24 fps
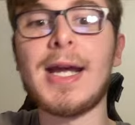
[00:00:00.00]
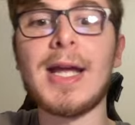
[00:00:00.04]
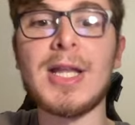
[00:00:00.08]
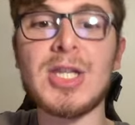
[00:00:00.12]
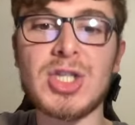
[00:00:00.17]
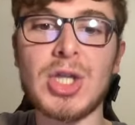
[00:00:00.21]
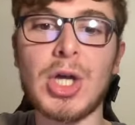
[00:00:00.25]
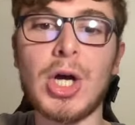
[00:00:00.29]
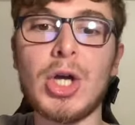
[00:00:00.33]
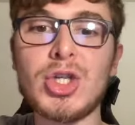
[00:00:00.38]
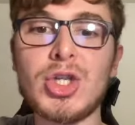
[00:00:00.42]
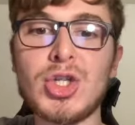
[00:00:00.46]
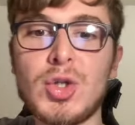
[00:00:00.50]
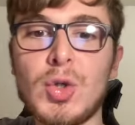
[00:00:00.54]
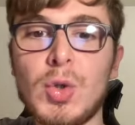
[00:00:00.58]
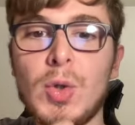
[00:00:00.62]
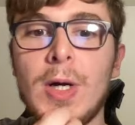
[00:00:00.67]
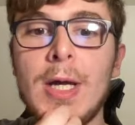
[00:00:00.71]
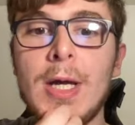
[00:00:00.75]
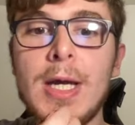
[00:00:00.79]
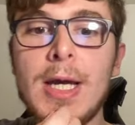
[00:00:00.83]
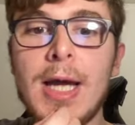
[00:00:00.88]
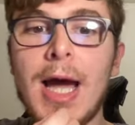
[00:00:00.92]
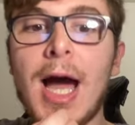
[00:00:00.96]
against
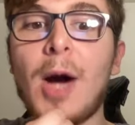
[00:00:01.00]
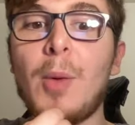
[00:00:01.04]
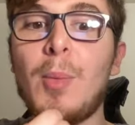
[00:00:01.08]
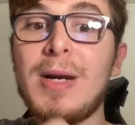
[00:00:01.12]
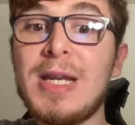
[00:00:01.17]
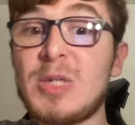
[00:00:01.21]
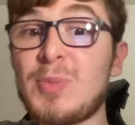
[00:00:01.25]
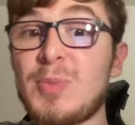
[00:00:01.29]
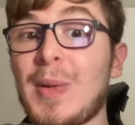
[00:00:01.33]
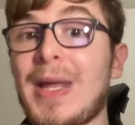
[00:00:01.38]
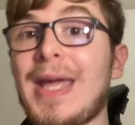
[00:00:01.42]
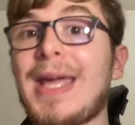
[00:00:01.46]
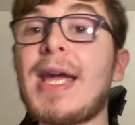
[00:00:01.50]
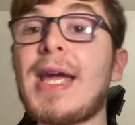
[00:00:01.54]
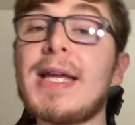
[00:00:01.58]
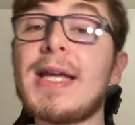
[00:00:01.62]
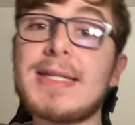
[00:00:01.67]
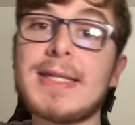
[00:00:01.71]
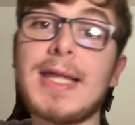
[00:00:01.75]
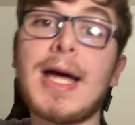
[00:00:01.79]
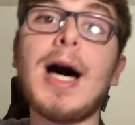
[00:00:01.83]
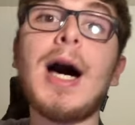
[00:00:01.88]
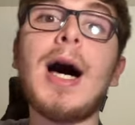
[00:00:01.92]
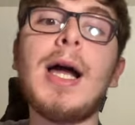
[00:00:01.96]
Arsenal and when he's playing
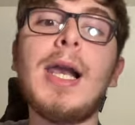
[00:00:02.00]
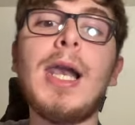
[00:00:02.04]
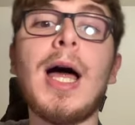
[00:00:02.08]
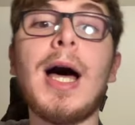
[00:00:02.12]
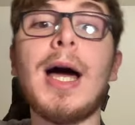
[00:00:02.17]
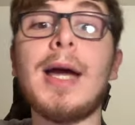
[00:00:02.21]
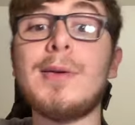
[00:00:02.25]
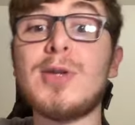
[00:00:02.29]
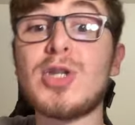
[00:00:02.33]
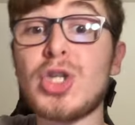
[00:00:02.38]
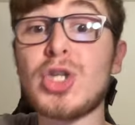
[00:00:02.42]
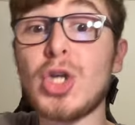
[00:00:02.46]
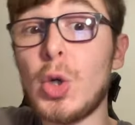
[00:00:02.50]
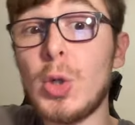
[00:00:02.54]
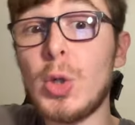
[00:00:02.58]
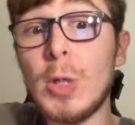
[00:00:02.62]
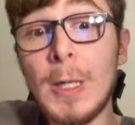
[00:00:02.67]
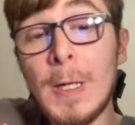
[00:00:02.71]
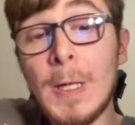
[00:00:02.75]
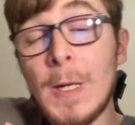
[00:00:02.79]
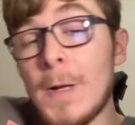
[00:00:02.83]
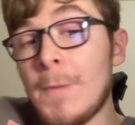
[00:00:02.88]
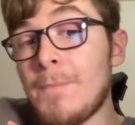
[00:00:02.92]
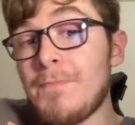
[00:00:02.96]
against the high line. So,
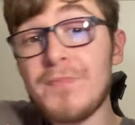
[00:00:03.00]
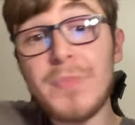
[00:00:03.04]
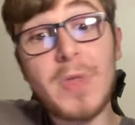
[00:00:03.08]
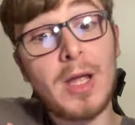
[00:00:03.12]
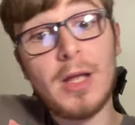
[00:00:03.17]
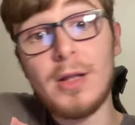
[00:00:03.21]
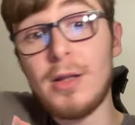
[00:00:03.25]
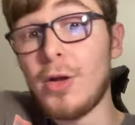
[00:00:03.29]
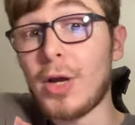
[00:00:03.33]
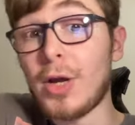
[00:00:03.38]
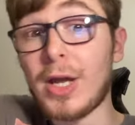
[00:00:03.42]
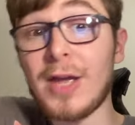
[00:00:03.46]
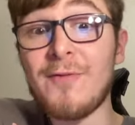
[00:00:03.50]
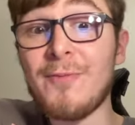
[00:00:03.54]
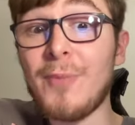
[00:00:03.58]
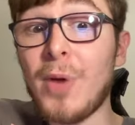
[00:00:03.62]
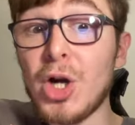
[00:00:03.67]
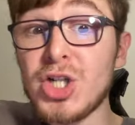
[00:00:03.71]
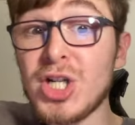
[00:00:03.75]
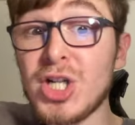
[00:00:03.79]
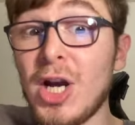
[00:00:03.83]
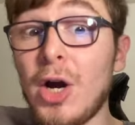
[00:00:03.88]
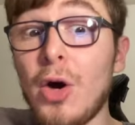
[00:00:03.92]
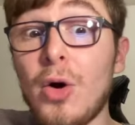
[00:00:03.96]
look, if
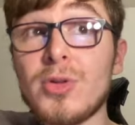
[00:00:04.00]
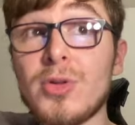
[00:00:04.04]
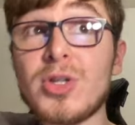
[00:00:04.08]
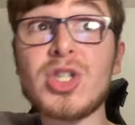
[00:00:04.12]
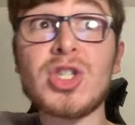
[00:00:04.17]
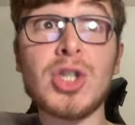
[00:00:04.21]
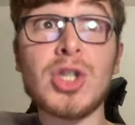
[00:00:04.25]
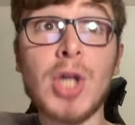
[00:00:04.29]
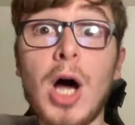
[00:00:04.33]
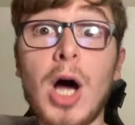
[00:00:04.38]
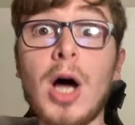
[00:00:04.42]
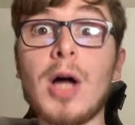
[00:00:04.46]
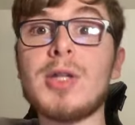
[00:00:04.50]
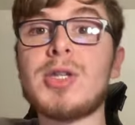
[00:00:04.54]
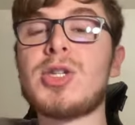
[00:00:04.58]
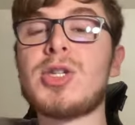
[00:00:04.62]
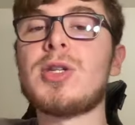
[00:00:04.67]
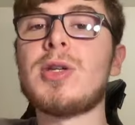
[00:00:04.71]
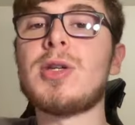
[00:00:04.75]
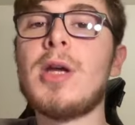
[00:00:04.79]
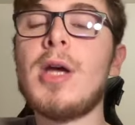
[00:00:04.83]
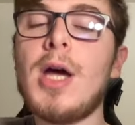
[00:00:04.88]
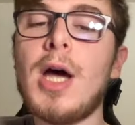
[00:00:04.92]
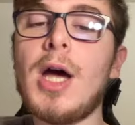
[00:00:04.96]
Martial
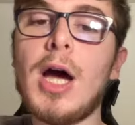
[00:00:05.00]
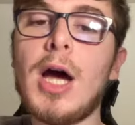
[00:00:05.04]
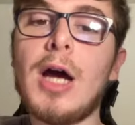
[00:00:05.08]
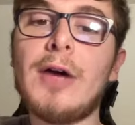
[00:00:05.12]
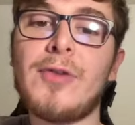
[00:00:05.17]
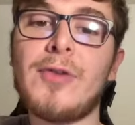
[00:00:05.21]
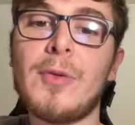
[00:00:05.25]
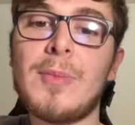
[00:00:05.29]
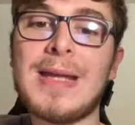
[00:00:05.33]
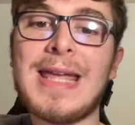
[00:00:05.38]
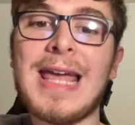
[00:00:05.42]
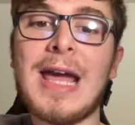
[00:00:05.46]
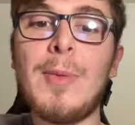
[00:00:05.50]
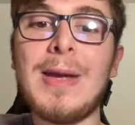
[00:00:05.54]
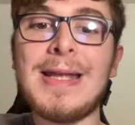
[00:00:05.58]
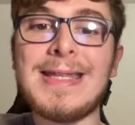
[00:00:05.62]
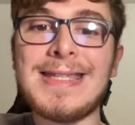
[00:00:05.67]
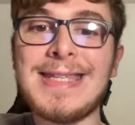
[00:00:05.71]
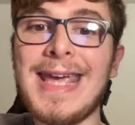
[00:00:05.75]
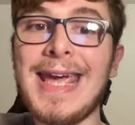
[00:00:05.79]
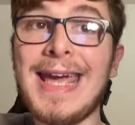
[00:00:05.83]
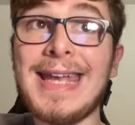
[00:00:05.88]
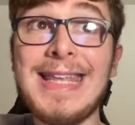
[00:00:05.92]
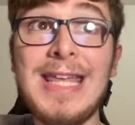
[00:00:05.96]
starts from game week
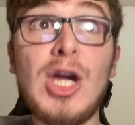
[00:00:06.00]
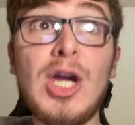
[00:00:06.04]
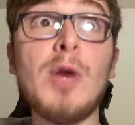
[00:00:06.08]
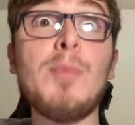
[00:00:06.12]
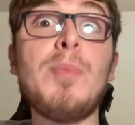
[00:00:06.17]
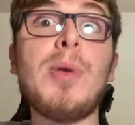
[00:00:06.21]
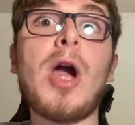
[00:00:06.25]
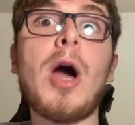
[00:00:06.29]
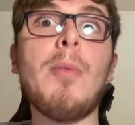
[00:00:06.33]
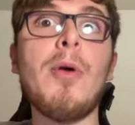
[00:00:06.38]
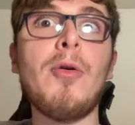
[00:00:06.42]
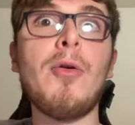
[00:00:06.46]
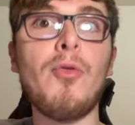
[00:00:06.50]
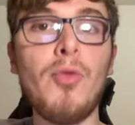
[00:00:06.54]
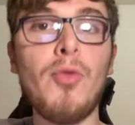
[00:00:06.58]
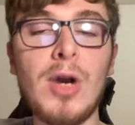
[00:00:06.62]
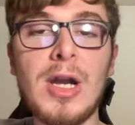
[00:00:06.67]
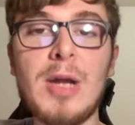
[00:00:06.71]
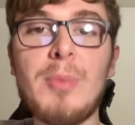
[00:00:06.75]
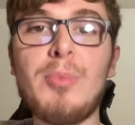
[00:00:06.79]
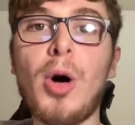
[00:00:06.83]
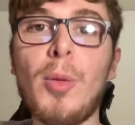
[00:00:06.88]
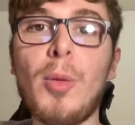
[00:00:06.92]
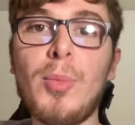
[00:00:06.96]
10, he could become a
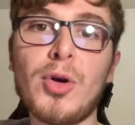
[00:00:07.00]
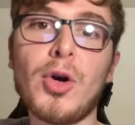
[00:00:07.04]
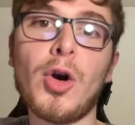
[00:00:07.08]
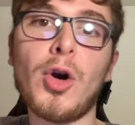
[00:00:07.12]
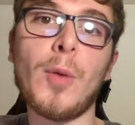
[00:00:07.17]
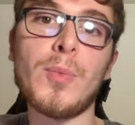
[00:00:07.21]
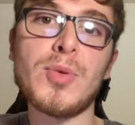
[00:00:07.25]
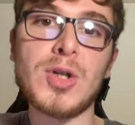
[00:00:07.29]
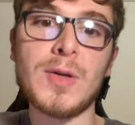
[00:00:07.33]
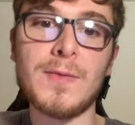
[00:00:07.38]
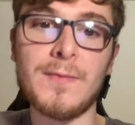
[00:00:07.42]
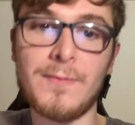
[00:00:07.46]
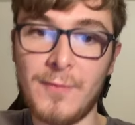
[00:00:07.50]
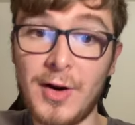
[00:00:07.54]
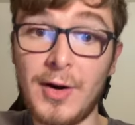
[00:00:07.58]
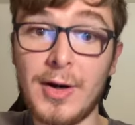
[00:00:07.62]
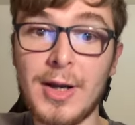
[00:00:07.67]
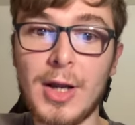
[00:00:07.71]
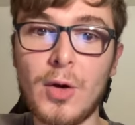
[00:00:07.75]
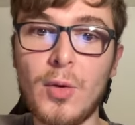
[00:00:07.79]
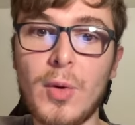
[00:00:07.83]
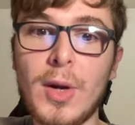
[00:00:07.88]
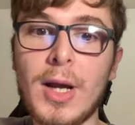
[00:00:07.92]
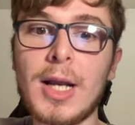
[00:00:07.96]
really popular option
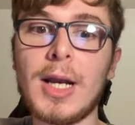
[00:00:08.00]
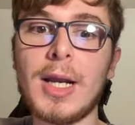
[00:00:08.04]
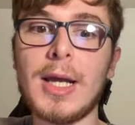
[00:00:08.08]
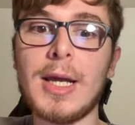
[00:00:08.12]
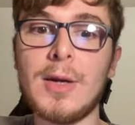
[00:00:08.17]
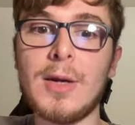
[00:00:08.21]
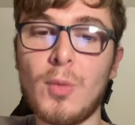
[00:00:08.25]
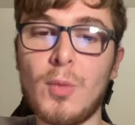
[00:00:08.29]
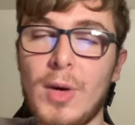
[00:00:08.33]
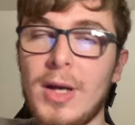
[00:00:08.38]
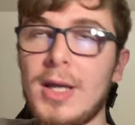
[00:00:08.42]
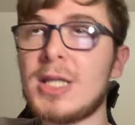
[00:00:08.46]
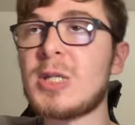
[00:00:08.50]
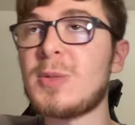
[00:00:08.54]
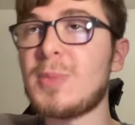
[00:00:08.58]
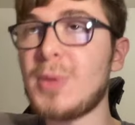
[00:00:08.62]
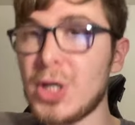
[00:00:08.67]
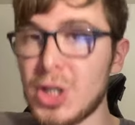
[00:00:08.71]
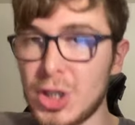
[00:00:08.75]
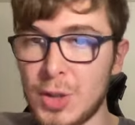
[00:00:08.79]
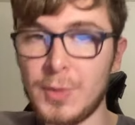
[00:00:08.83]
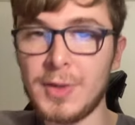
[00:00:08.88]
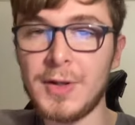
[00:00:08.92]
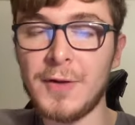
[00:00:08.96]
very quickly,
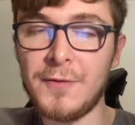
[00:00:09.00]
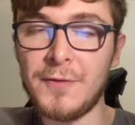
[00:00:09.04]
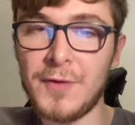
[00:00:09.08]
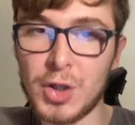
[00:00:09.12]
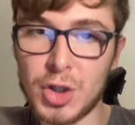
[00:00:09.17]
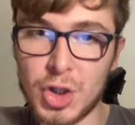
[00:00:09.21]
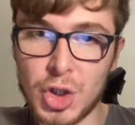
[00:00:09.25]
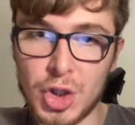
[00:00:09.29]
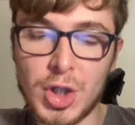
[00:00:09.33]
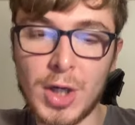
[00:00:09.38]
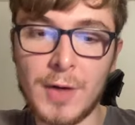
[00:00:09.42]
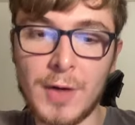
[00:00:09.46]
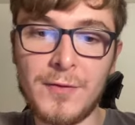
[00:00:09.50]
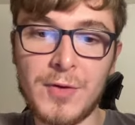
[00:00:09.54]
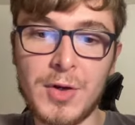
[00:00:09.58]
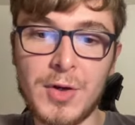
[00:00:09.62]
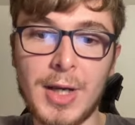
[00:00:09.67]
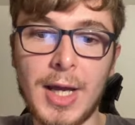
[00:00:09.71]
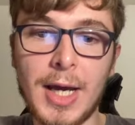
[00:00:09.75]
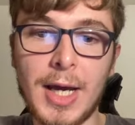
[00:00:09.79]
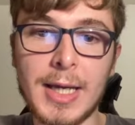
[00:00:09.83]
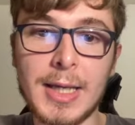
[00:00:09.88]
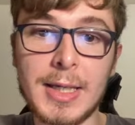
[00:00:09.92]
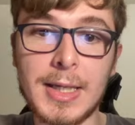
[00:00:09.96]
especially when the fixtures turn for
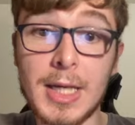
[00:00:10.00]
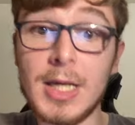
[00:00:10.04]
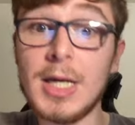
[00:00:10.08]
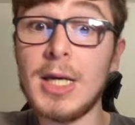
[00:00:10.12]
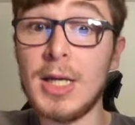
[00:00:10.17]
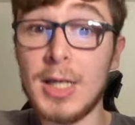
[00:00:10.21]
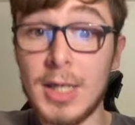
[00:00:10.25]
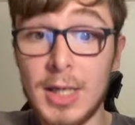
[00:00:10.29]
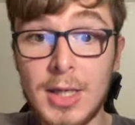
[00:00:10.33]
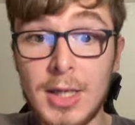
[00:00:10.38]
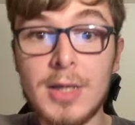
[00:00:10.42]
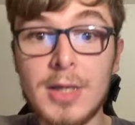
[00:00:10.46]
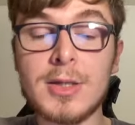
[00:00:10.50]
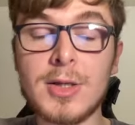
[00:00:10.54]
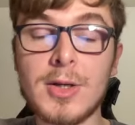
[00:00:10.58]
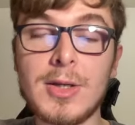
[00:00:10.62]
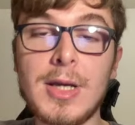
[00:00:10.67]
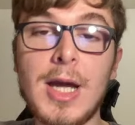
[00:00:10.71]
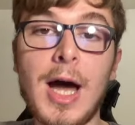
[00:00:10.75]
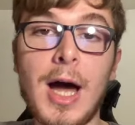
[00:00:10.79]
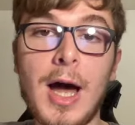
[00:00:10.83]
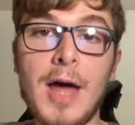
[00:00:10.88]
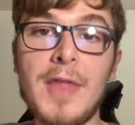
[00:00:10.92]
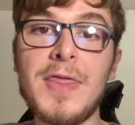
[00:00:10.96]
United. So
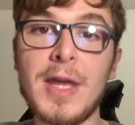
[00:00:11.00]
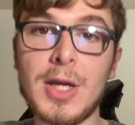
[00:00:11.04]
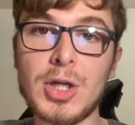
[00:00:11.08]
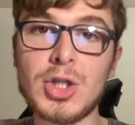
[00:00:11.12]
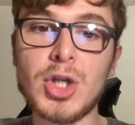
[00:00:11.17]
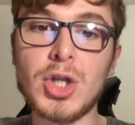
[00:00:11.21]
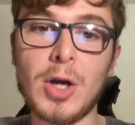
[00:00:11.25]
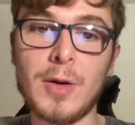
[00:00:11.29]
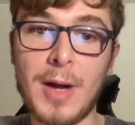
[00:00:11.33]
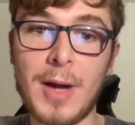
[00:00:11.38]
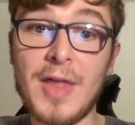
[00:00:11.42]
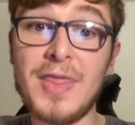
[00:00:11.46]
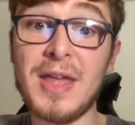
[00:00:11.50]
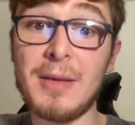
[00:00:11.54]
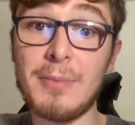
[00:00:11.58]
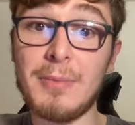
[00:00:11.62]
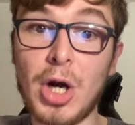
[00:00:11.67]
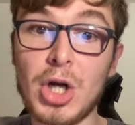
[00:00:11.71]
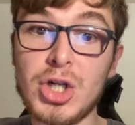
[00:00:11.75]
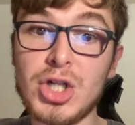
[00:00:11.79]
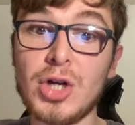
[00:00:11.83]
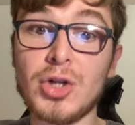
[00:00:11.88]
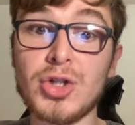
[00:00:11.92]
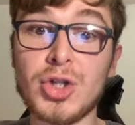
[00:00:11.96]
yeah, I think so. I think
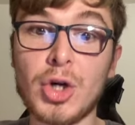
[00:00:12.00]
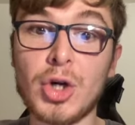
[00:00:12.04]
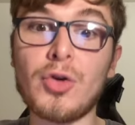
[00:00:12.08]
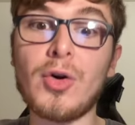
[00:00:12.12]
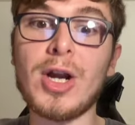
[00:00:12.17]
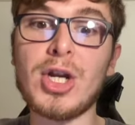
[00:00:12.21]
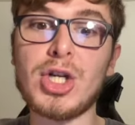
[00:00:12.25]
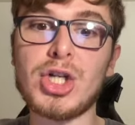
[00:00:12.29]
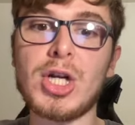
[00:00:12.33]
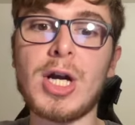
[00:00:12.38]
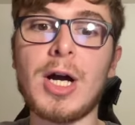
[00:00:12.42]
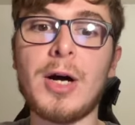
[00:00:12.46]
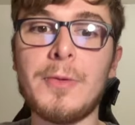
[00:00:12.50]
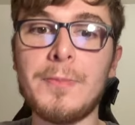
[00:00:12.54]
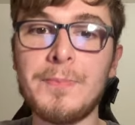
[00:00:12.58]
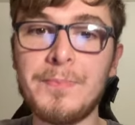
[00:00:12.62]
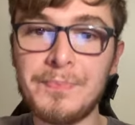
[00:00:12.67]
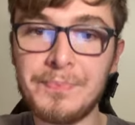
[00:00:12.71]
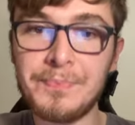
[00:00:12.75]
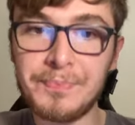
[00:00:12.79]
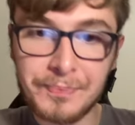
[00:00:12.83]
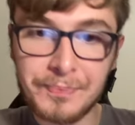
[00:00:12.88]
Martial's a great shout.